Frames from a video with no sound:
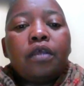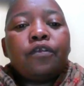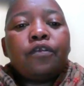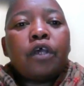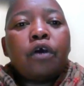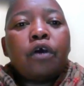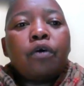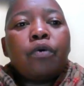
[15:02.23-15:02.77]

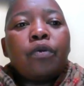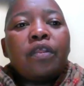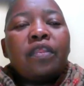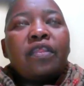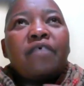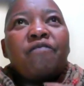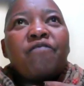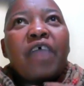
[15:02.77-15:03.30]
So
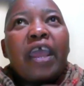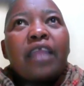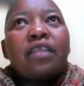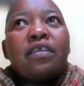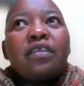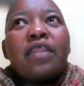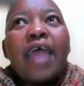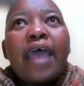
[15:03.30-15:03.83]
the fact
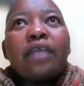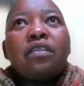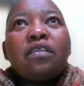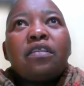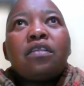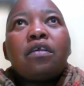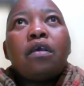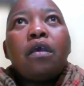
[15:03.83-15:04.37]
that
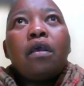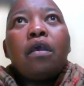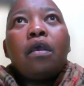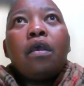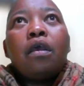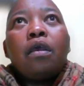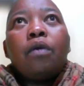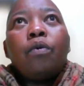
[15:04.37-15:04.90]

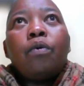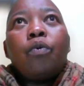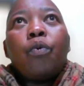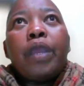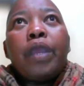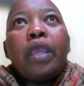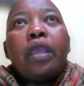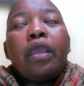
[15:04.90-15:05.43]

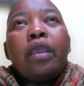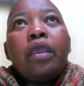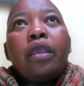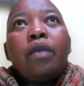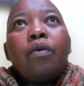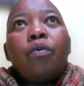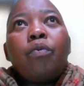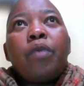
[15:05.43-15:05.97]
we
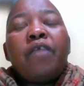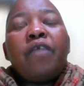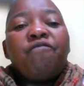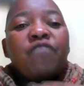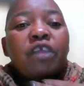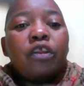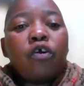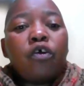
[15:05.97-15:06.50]

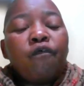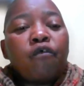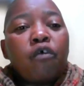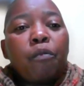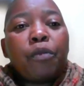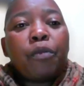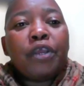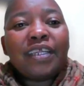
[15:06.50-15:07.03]
feed off
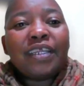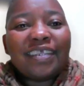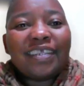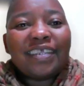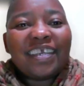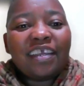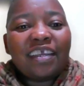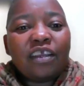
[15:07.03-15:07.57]

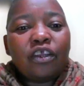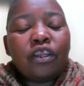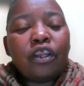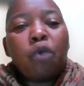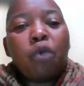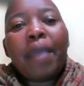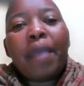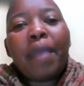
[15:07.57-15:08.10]
community, no
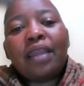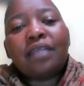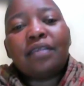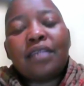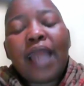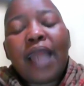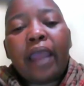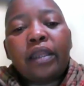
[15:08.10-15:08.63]
man
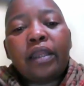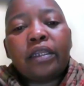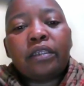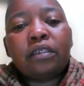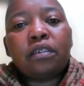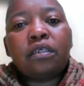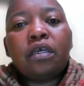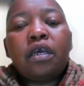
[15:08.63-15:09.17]
is an
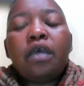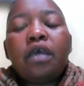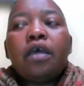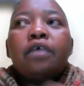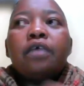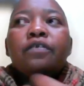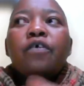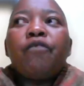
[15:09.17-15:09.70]
island.
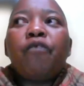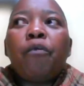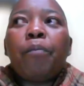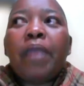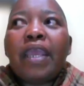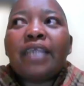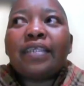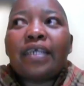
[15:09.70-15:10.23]
So for
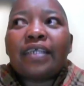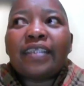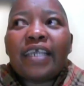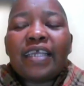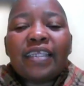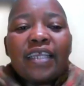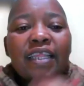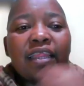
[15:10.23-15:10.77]
me,
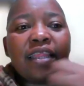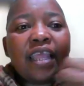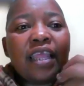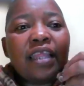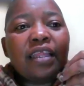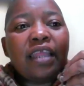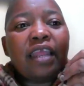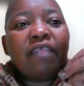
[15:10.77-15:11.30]
success
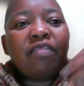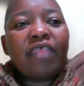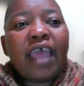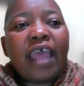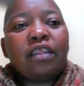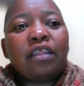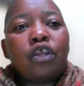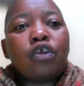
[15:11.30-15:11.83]
in
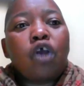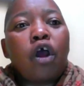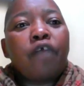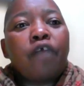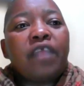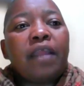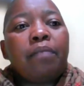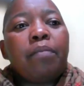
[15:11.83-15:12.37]
that
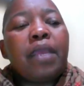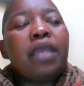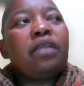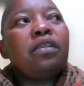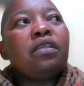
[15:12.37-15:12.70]
regard then means,